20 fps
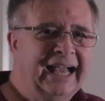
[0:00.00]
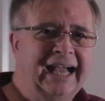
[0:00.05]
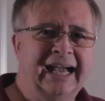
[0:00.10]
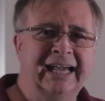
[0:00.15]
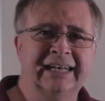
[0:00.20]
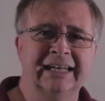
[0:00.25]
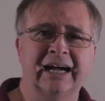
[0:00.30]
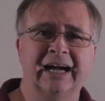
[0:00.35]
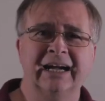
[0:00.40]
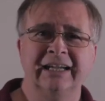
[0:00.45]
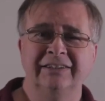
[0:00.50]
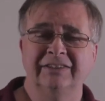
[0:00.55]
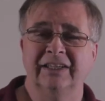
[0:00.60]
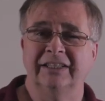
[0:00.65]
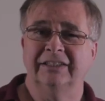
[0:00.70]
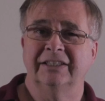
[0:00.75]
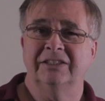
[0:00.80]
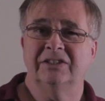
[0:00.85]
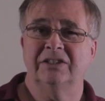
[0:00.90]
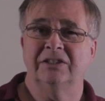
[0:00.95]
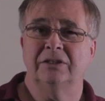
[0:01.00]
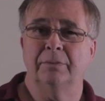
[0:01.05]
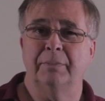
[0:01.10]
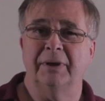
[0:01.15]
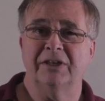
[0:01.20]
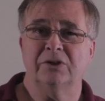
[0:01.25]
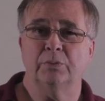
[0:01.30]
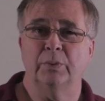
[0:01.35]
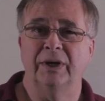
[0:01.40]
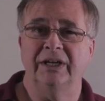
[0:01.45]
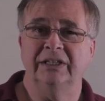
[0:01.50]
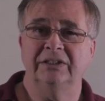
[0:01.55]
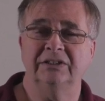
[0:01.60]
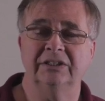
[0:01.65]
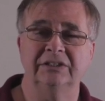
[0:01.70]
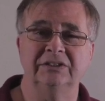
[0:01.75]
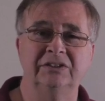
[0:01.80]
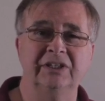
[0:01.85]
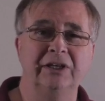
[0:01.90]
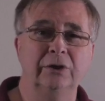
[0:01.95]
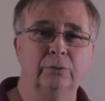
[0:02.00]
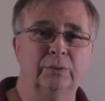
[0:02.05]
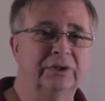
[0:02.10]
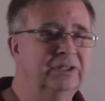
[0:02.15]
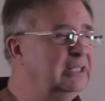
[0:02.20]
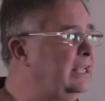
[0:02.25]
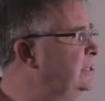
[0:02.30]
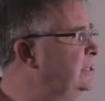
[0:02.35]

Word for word: And I think this is the best way to deal with